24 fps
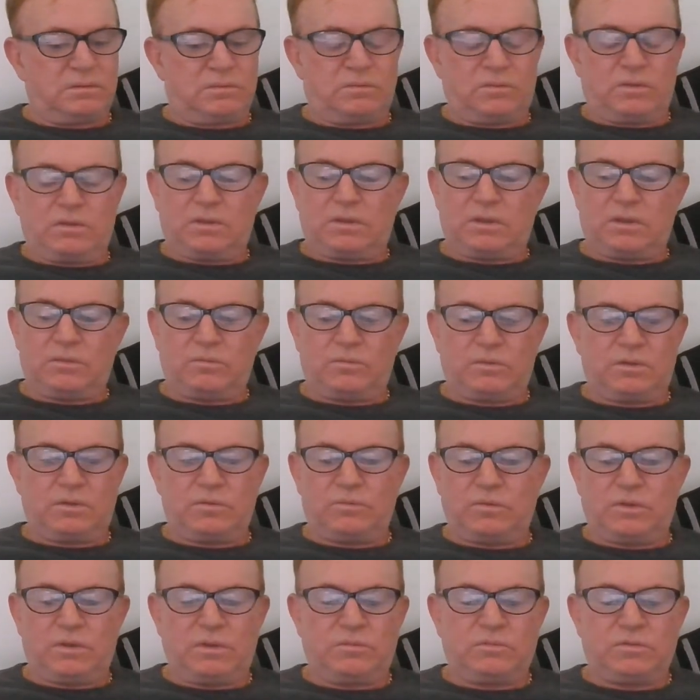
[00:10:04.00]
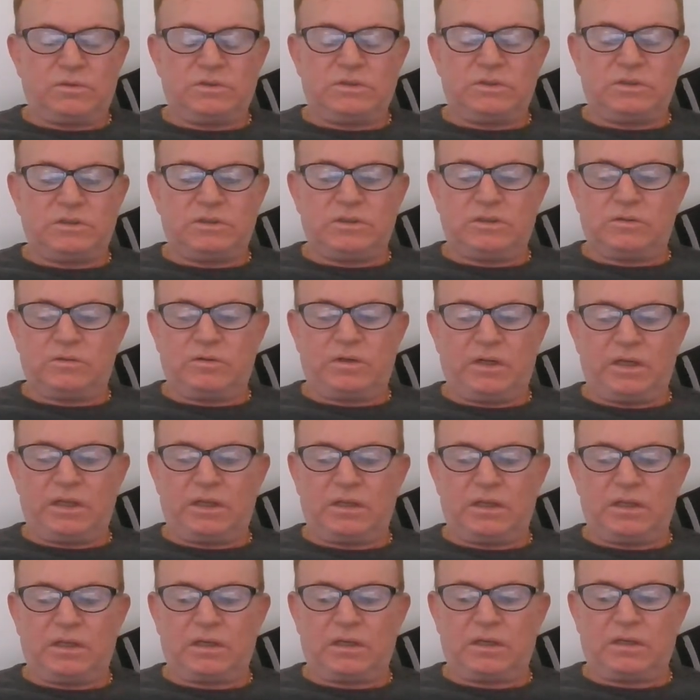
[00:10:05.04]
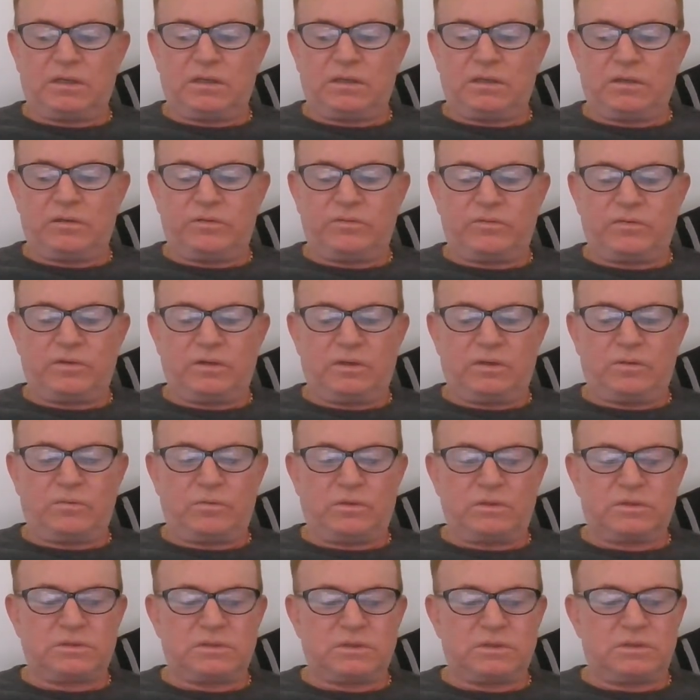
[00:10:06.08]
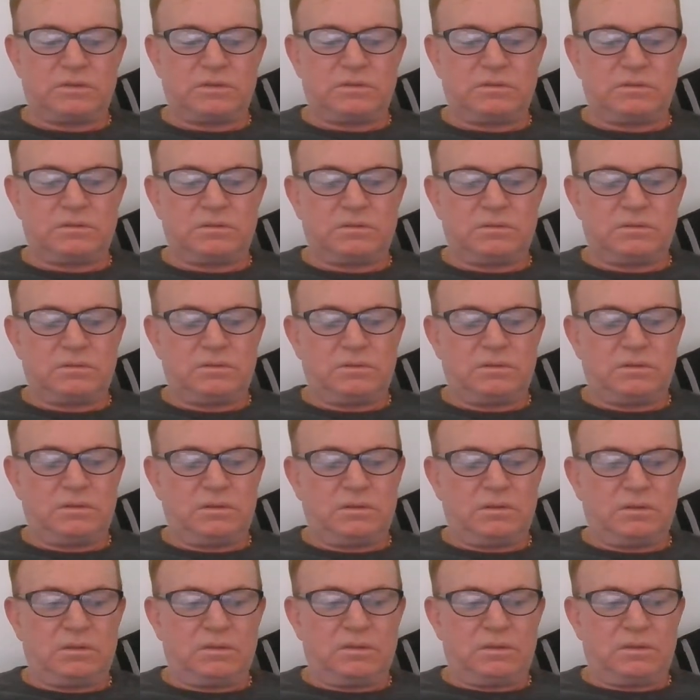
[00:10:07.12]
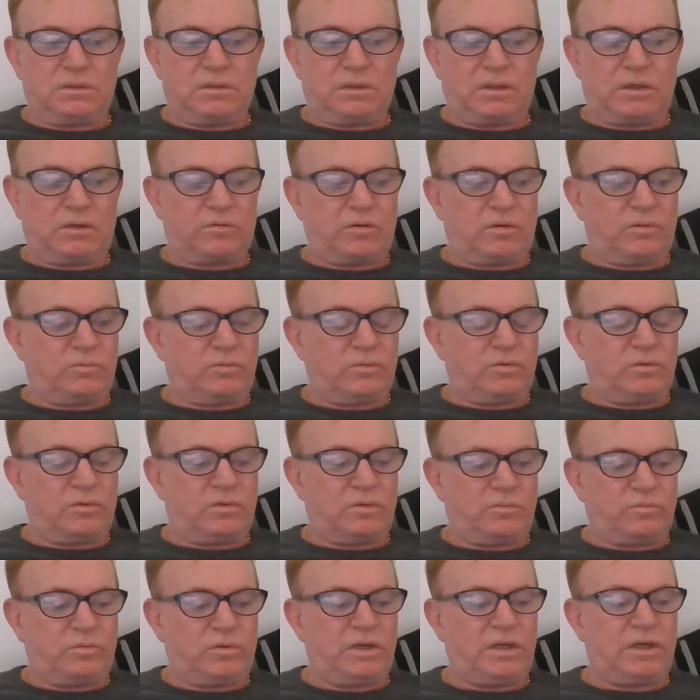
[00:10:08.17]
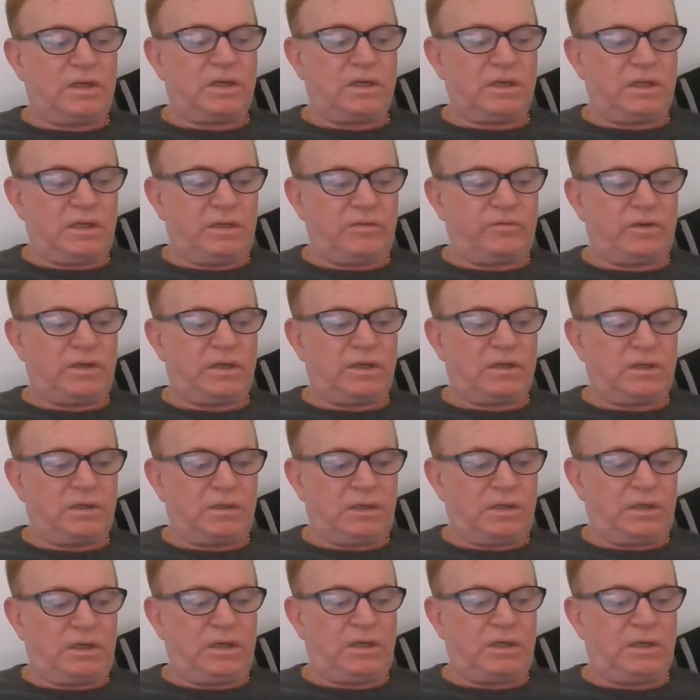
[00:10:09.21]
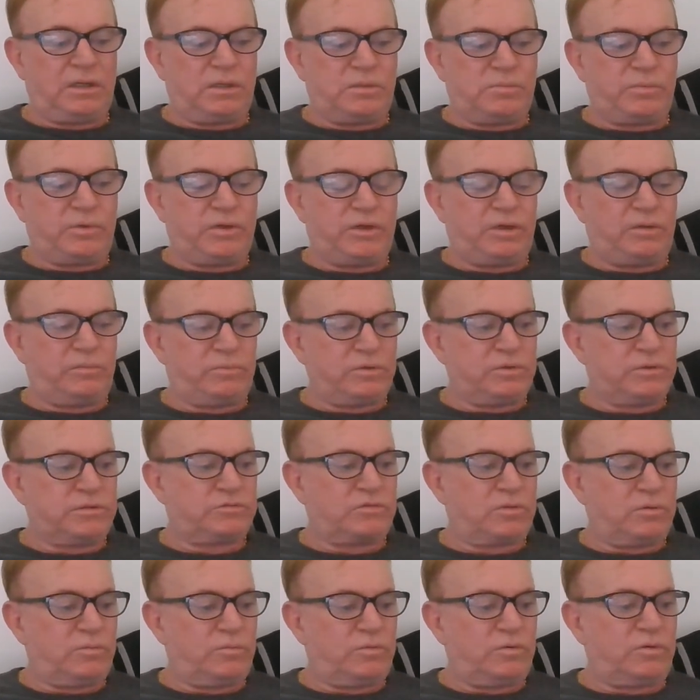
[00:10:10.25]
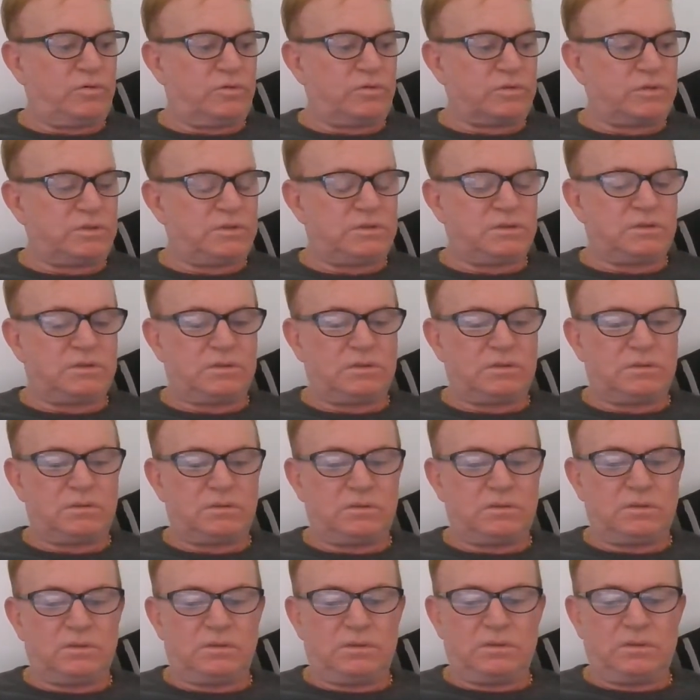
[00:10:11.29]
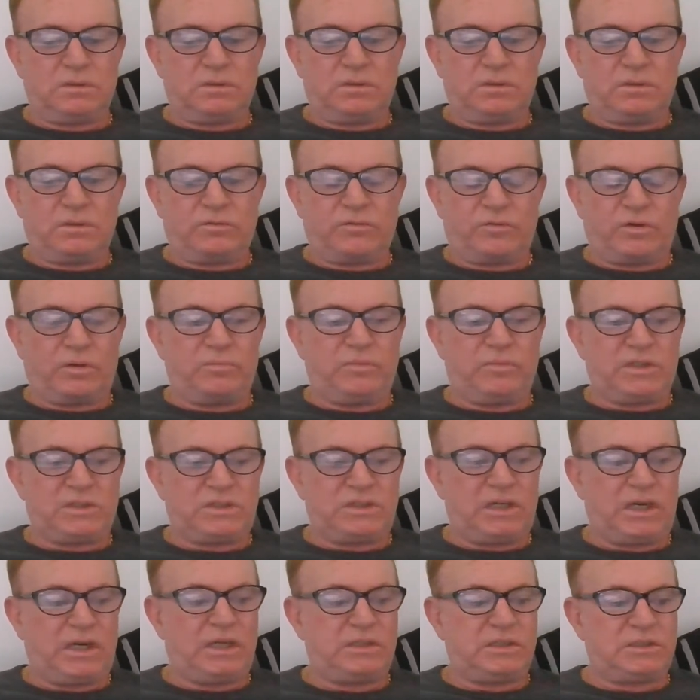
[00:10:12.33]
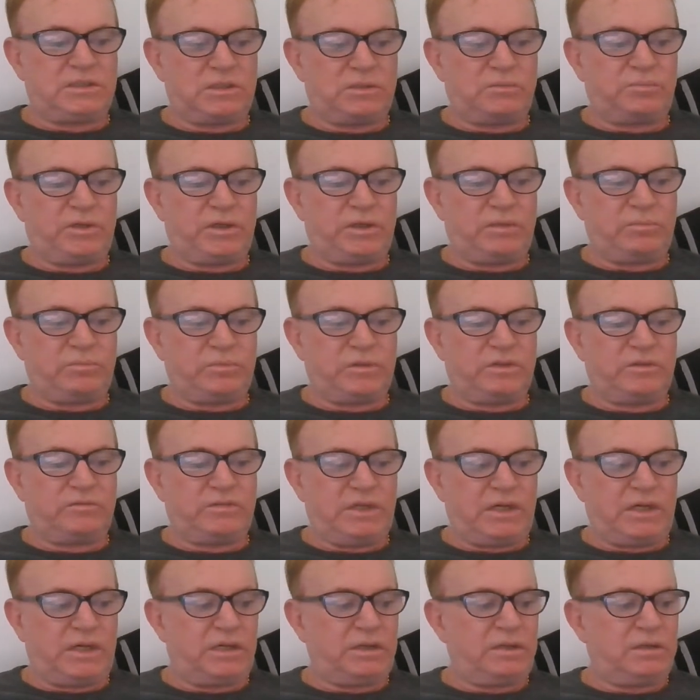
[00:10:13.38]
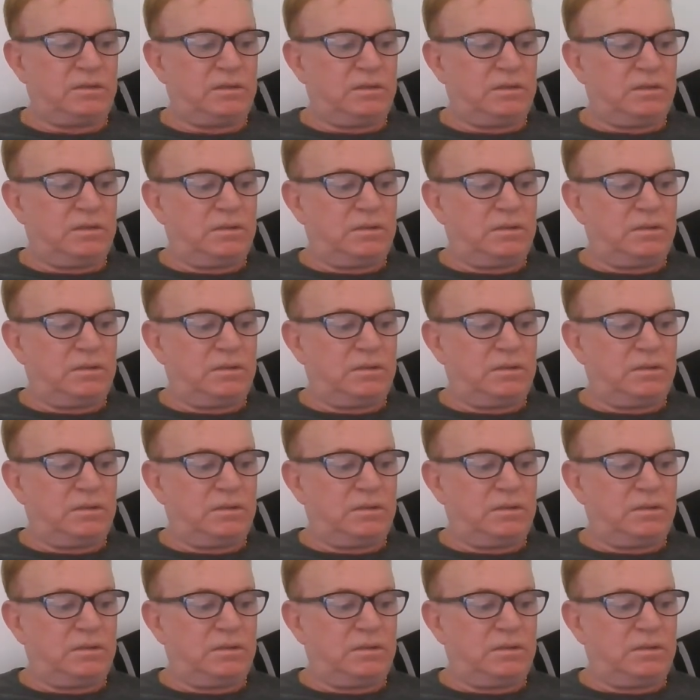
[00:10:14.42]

Why? Why would you do anything if there wasn't a reward? We're living in people's rewards from the change that people have done.